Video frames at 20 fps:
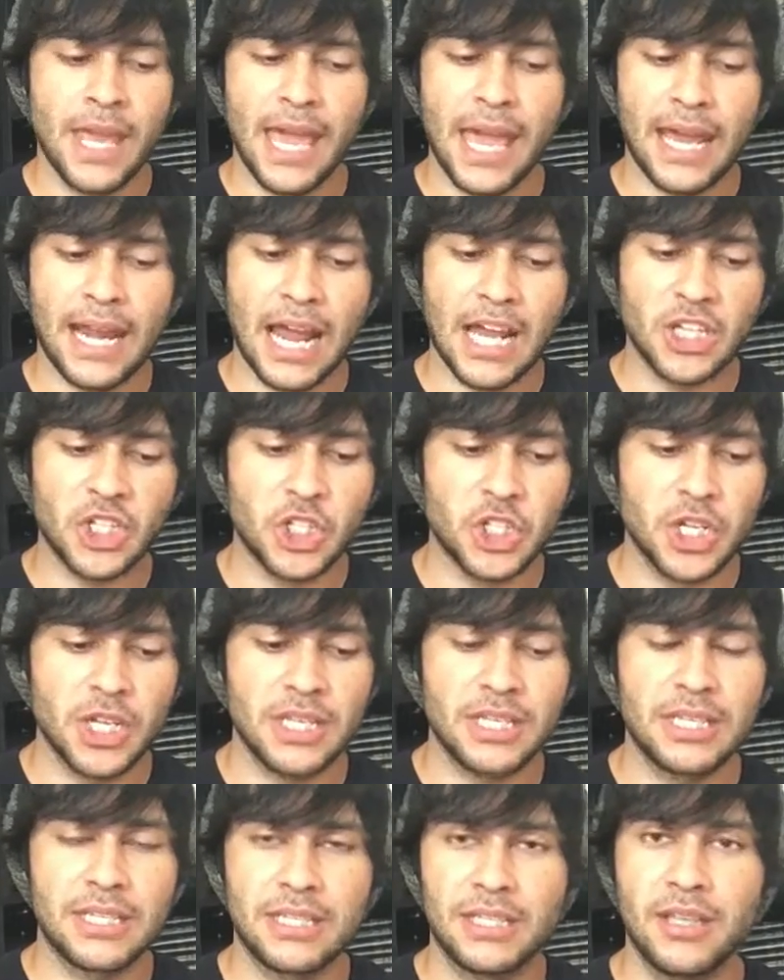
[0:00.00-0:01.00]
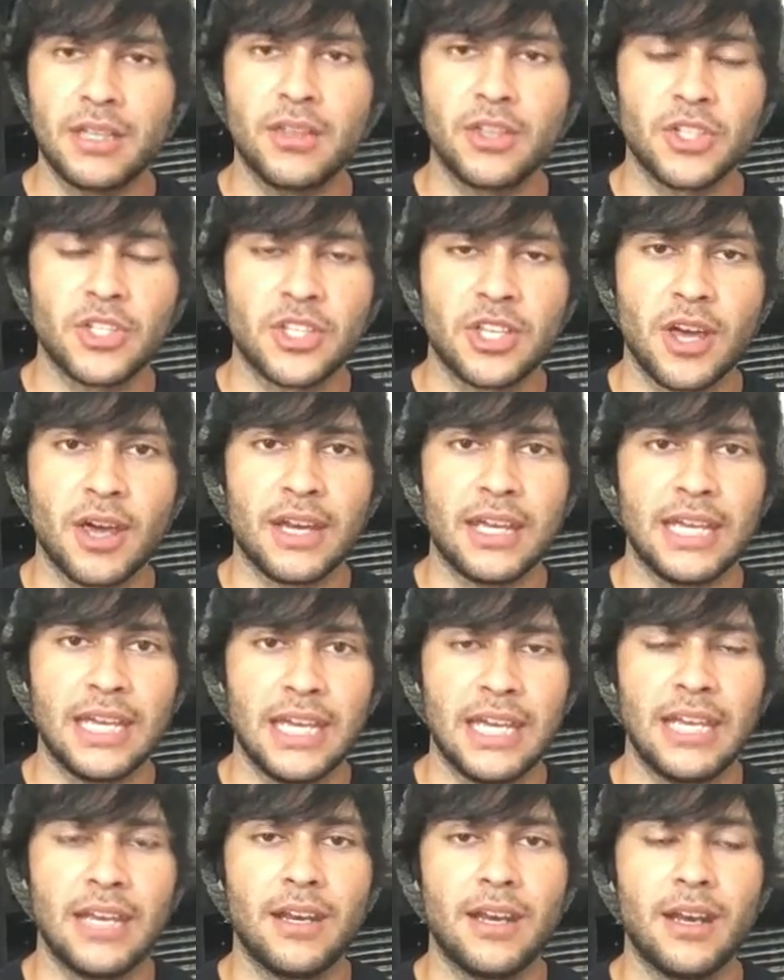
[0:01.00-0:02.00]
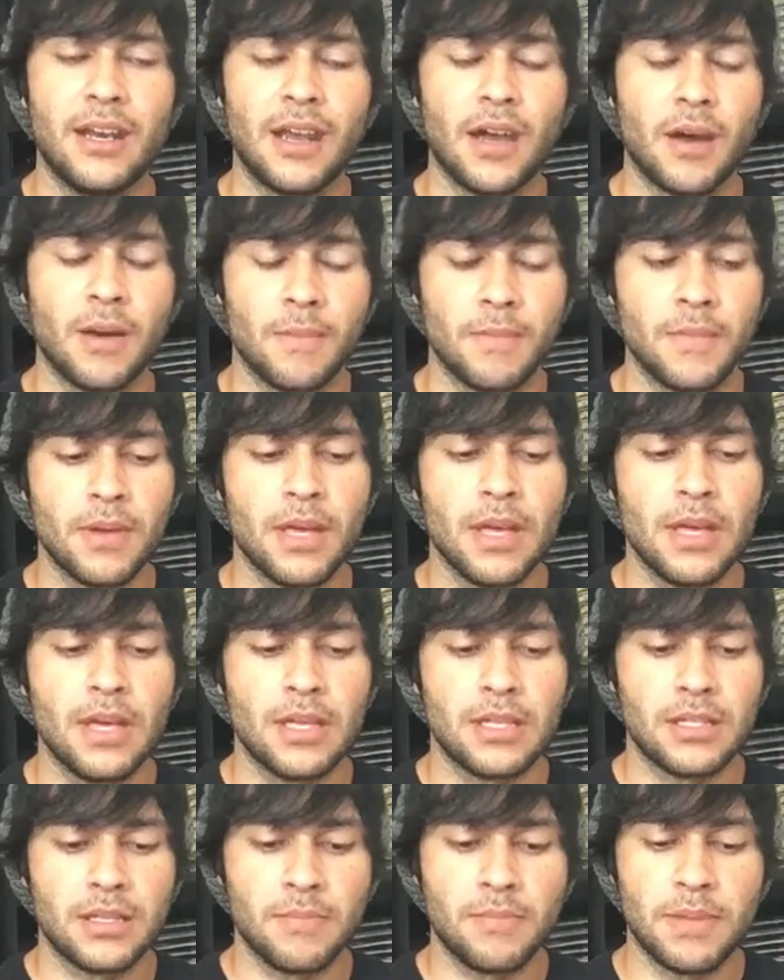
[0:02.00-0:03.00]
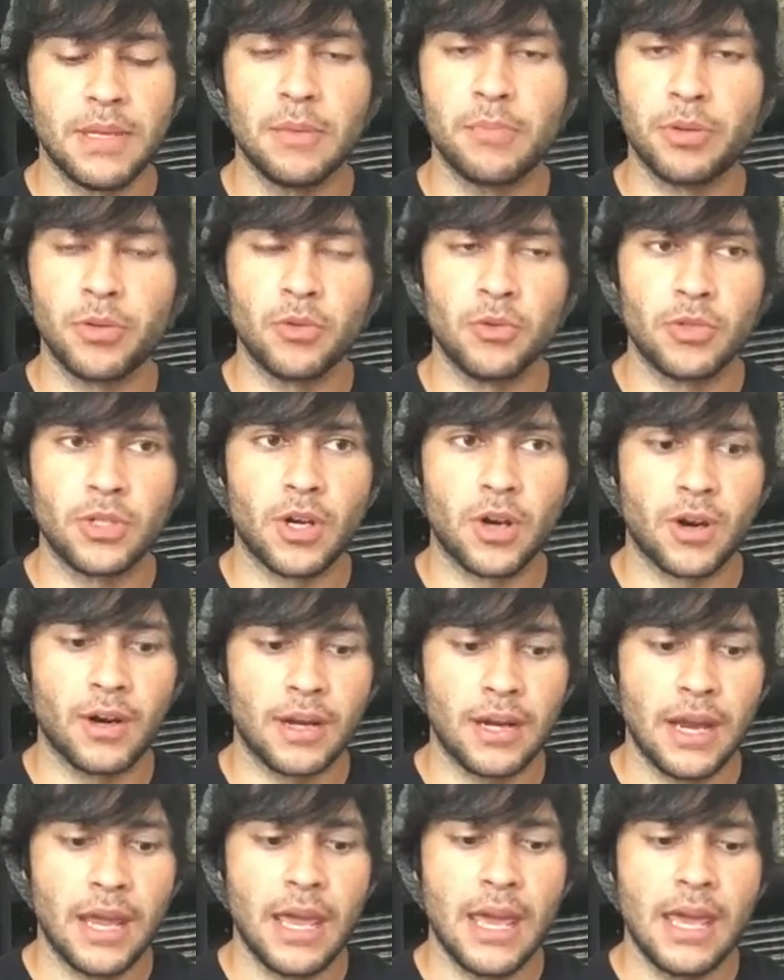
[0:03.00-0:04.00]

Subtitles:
And I just see the Sunny ending up to be Pluton.